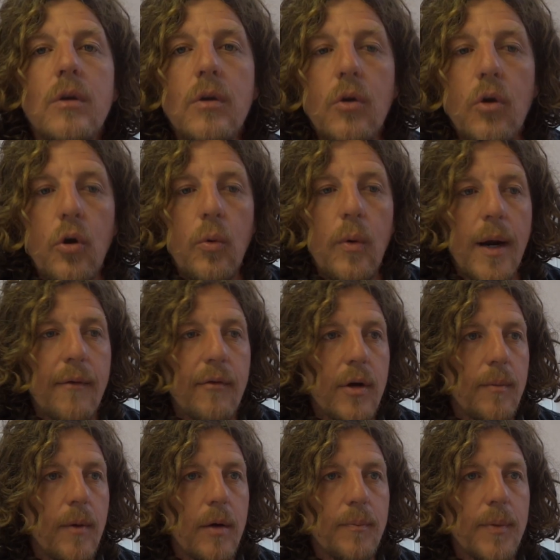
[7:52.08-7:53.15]
or whatever it
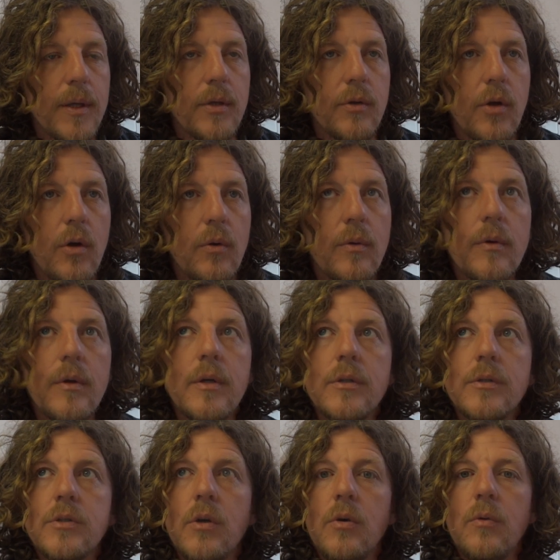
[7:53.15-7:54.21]
might be, you know. And
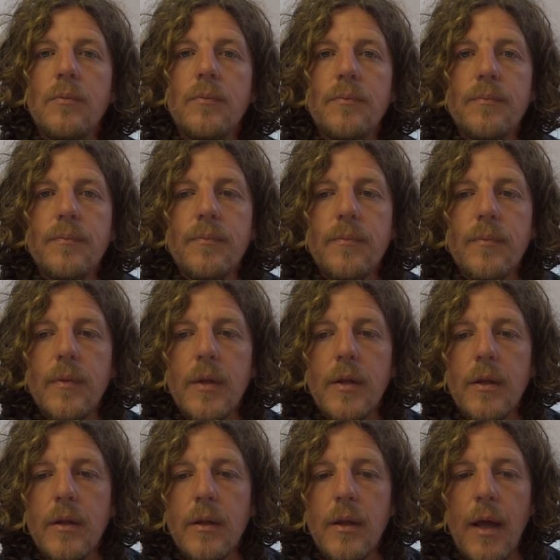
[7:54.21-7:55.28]
so
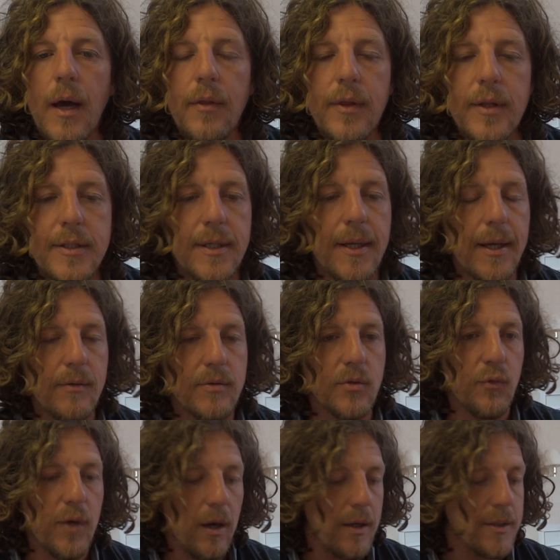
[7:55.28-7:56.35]
yeah, I think today it was a
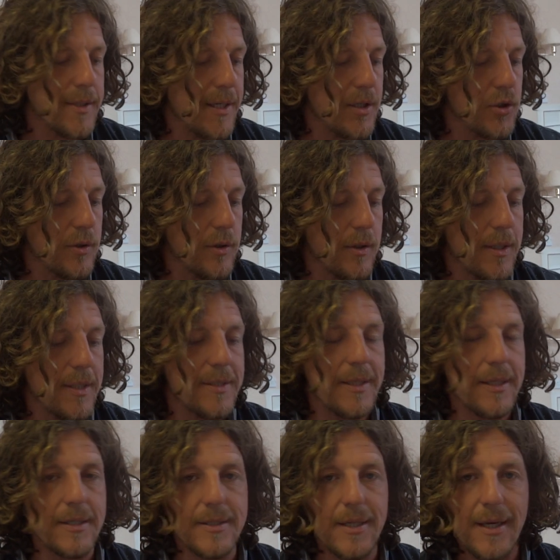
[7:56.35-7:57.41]
realisation that these
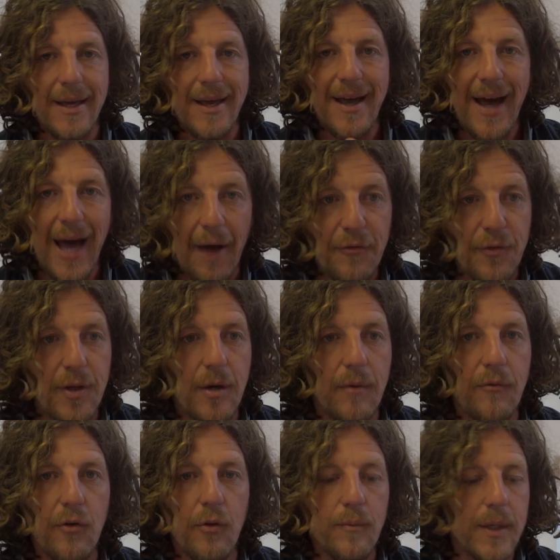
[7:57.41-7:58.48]
things have to come
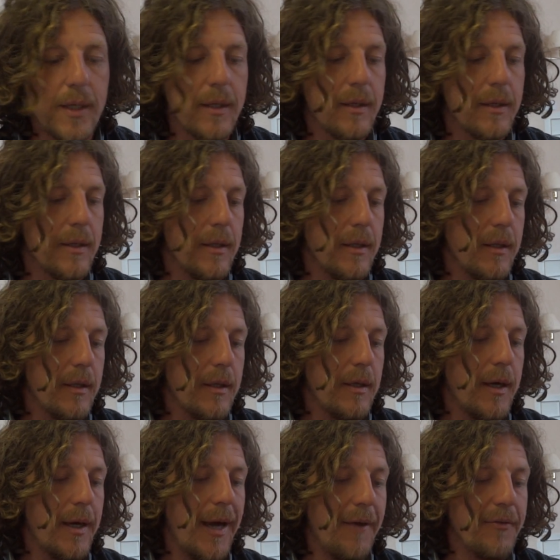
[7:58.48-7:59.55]
from me.
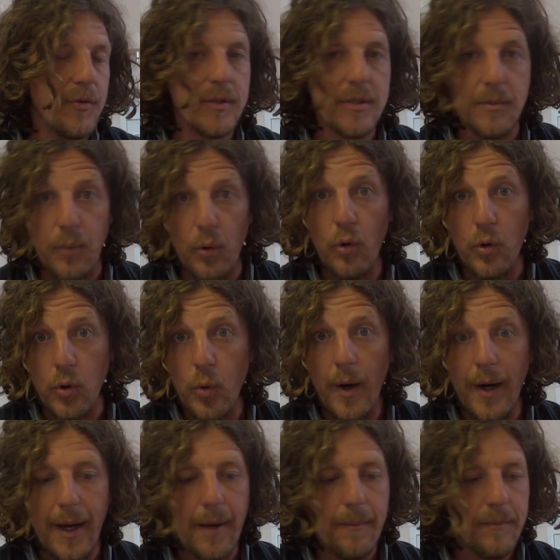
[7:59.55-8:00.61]
I have to support who
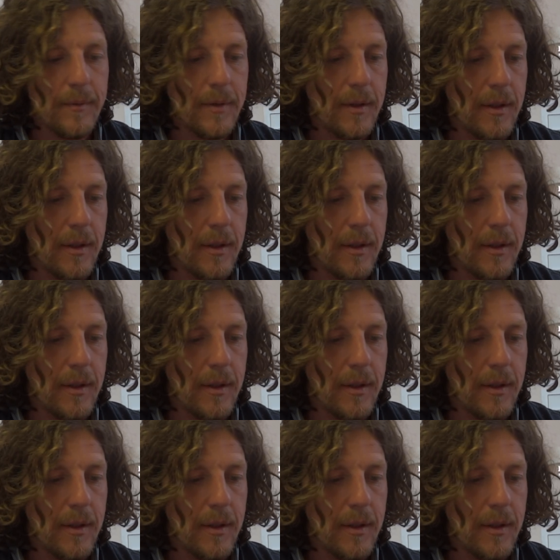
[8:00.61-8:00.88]
I am.